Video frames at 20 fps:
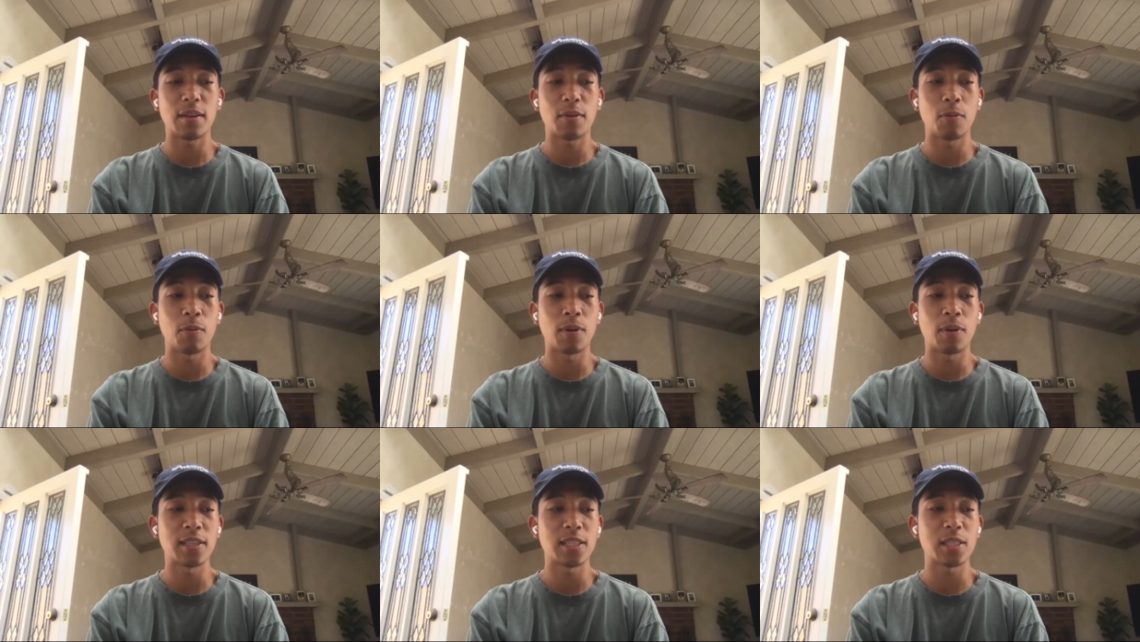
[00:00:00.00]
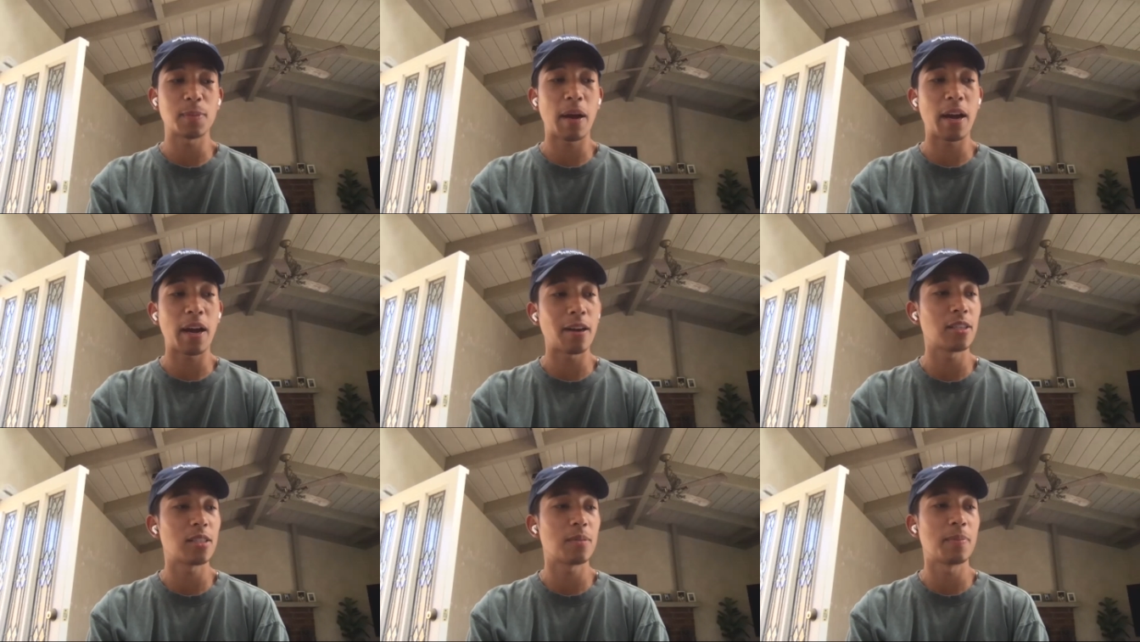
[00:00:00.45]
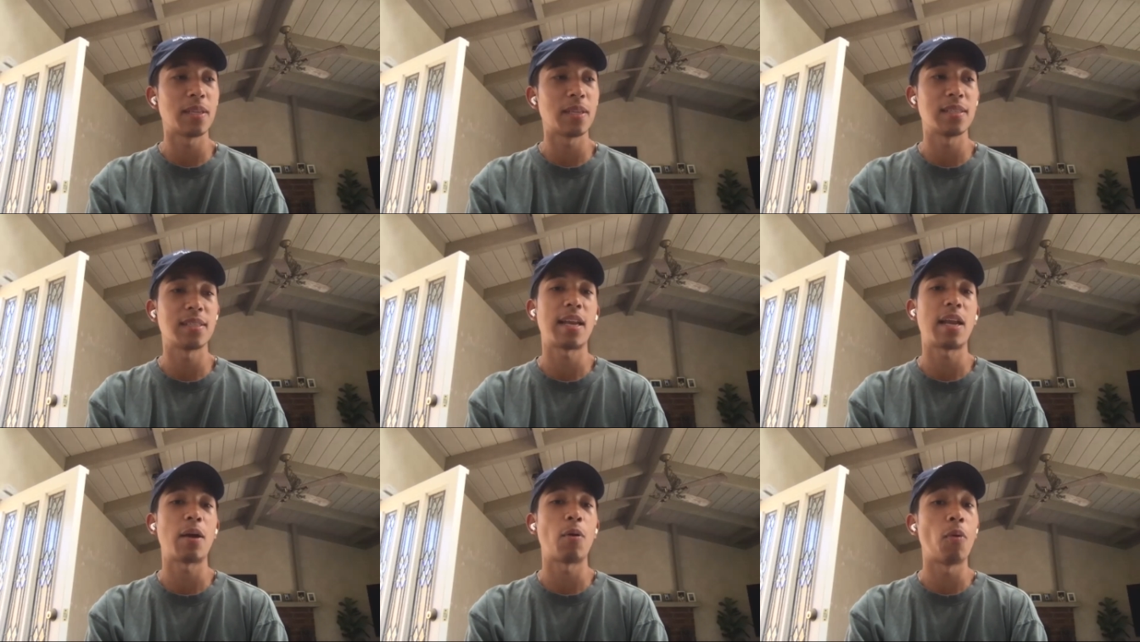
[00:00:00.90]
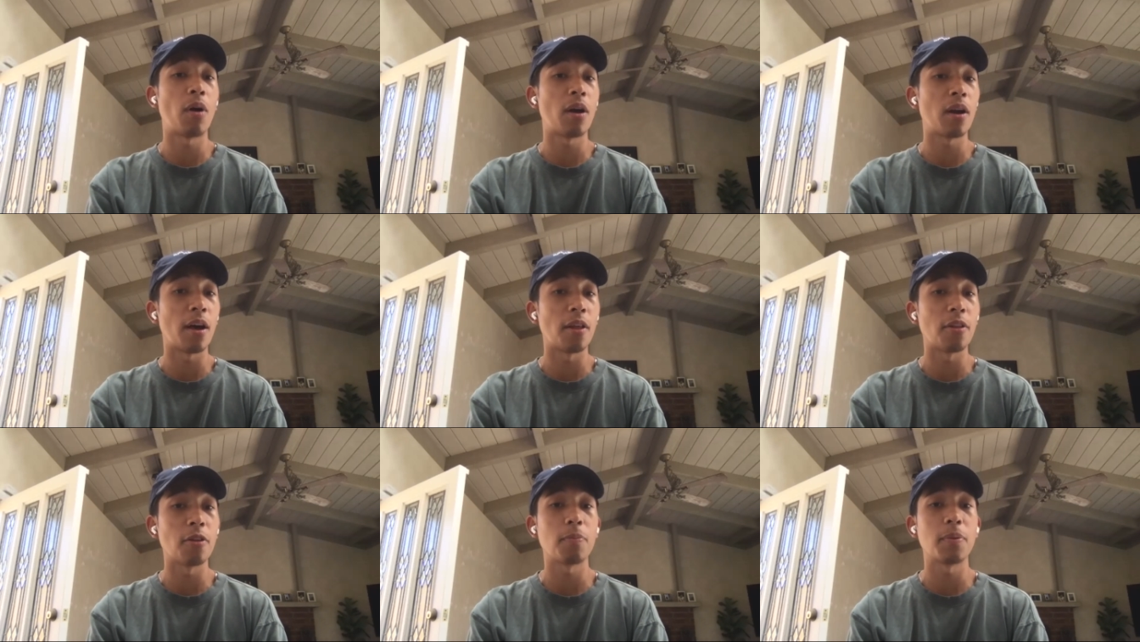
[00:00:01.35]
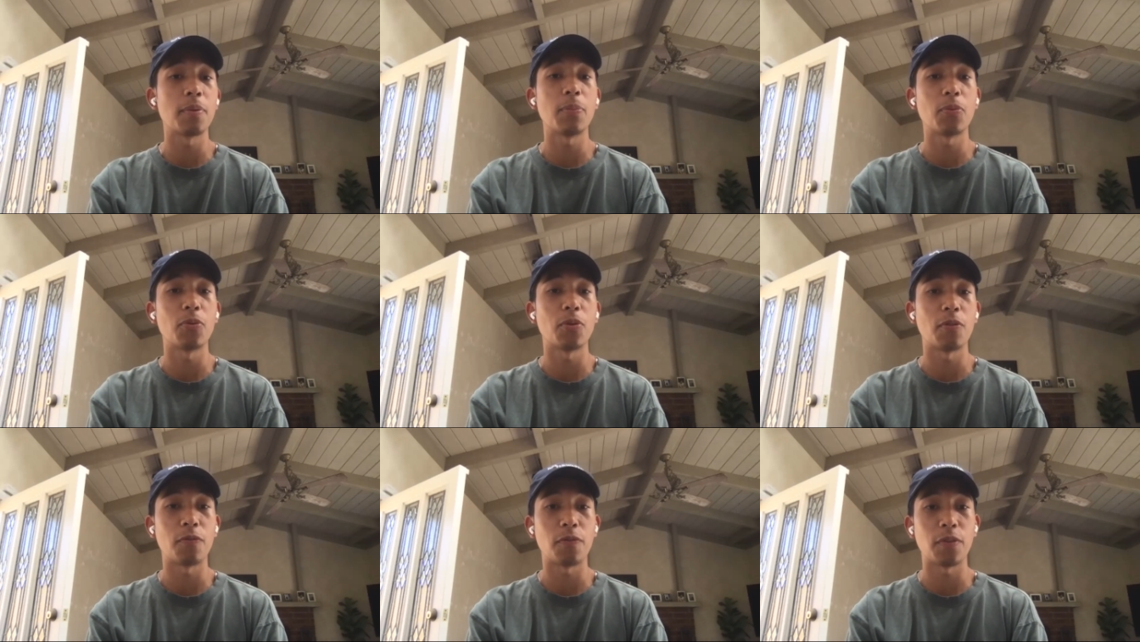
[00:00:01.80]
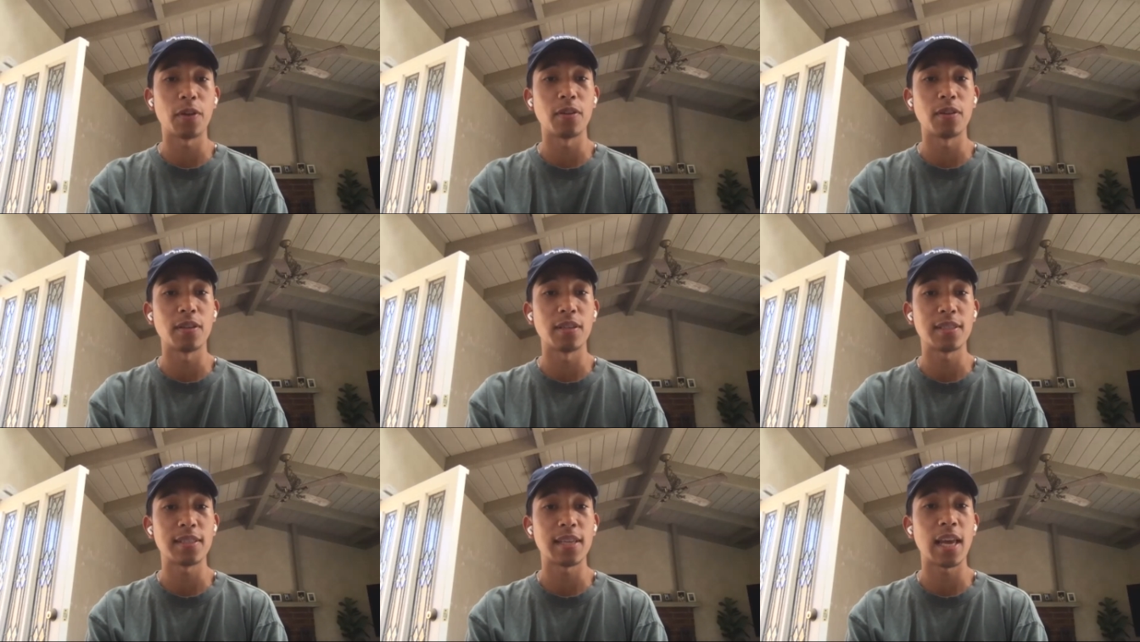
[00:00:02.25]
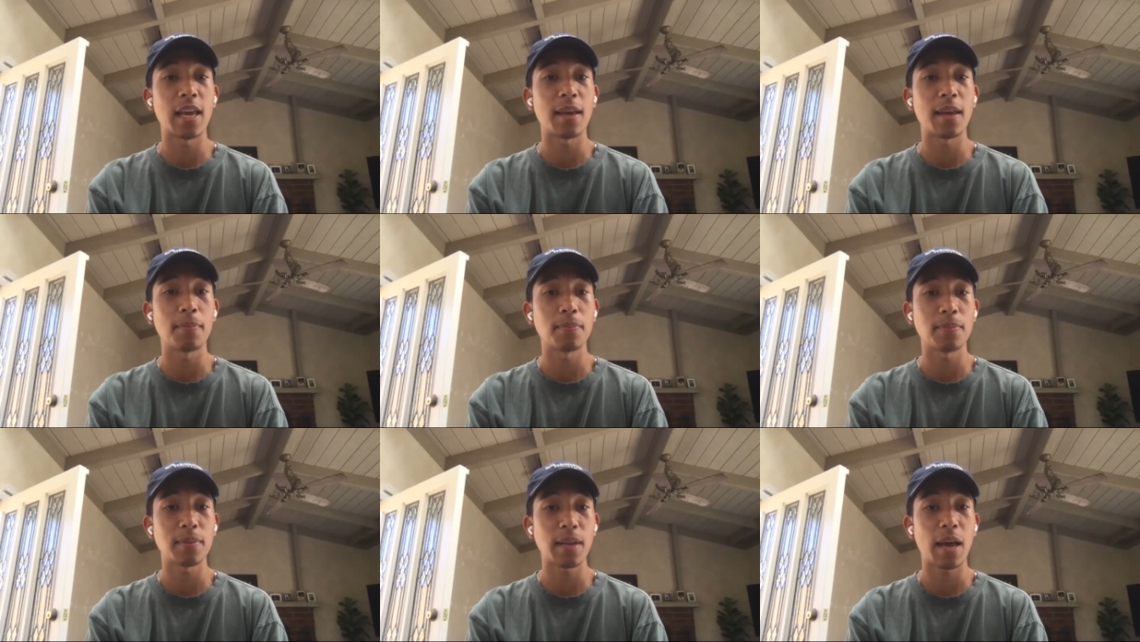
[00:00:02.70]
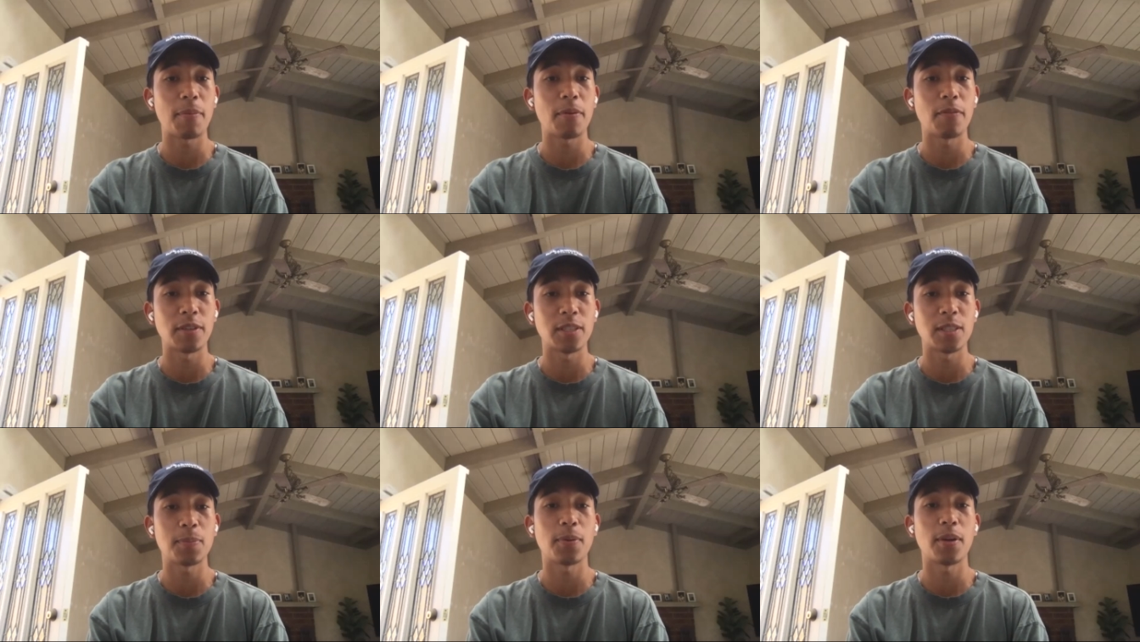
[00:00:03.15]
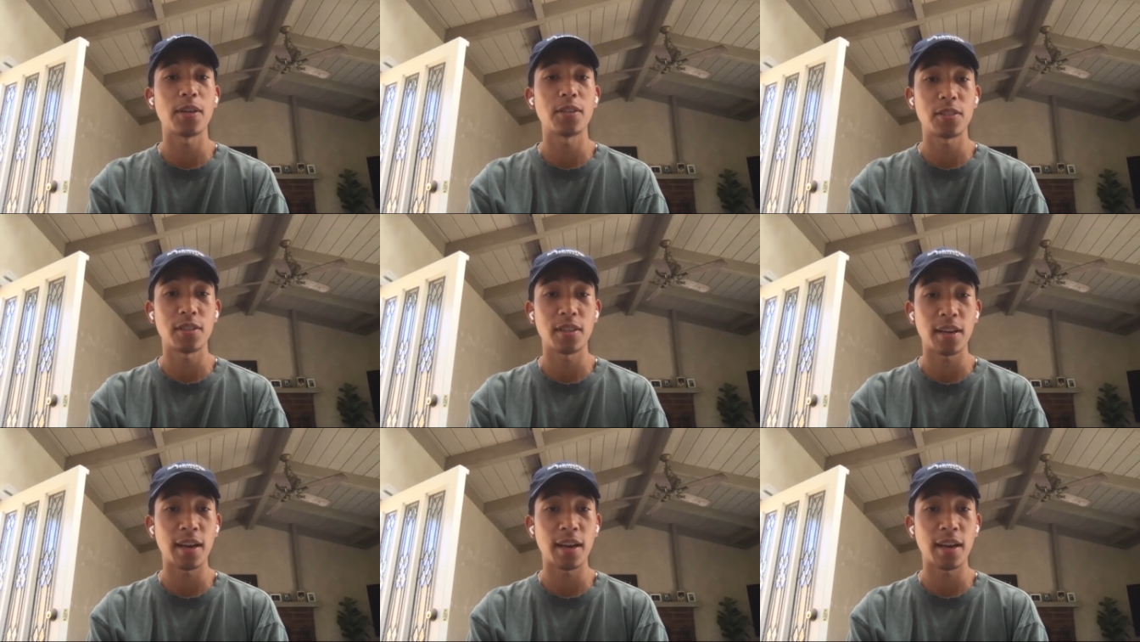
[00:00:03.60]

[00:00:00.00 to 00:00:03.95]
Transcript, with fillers: What inspires me is that I want other people to feel the same type of inspiration